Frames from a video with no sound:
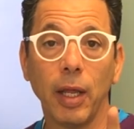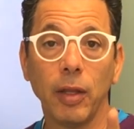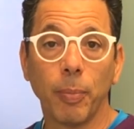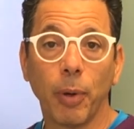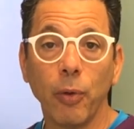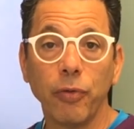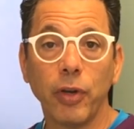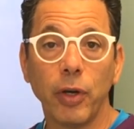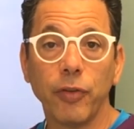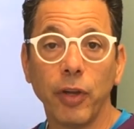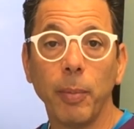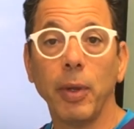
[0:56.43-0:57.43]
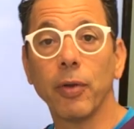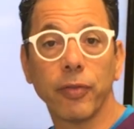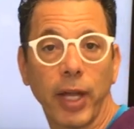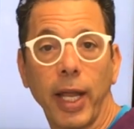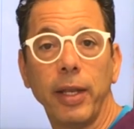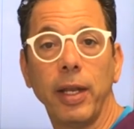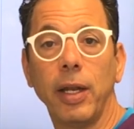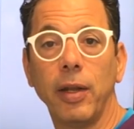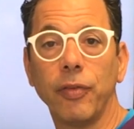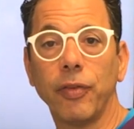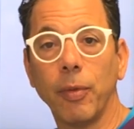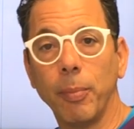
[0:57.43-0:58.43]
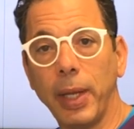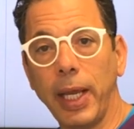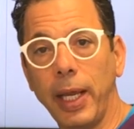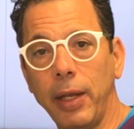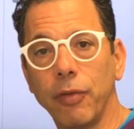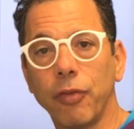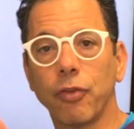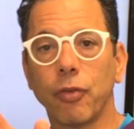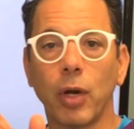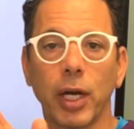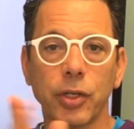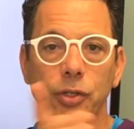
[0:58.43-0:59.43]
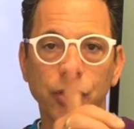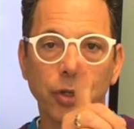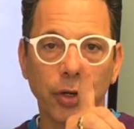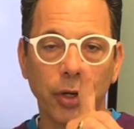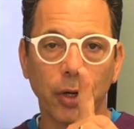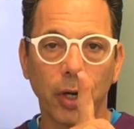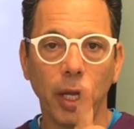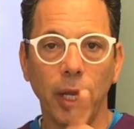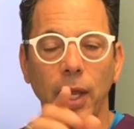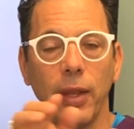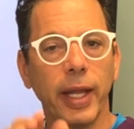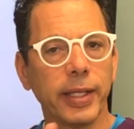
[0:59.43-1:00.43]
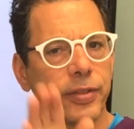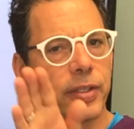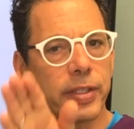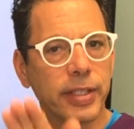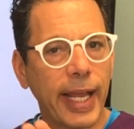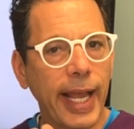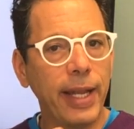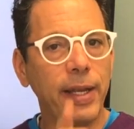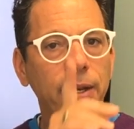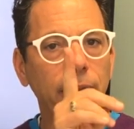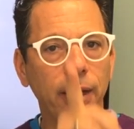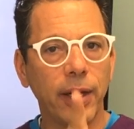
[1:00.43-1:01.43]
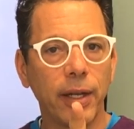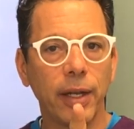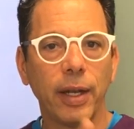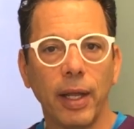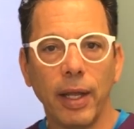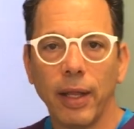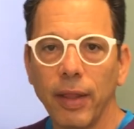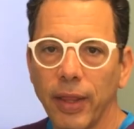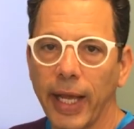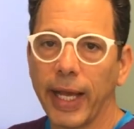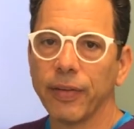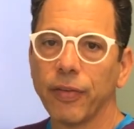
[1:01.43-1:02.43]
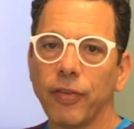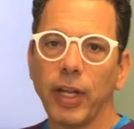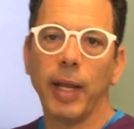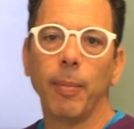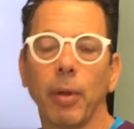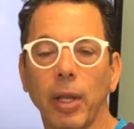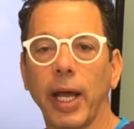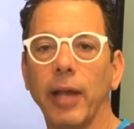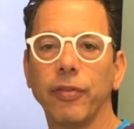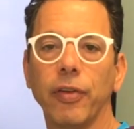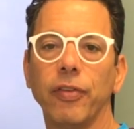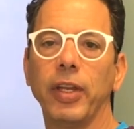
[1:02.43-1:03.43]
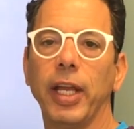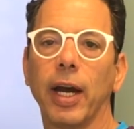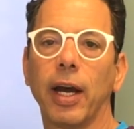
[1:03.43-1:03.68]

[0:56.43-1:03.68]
the posterior tibial tendon is the main structure that's a tendon that stabilizes the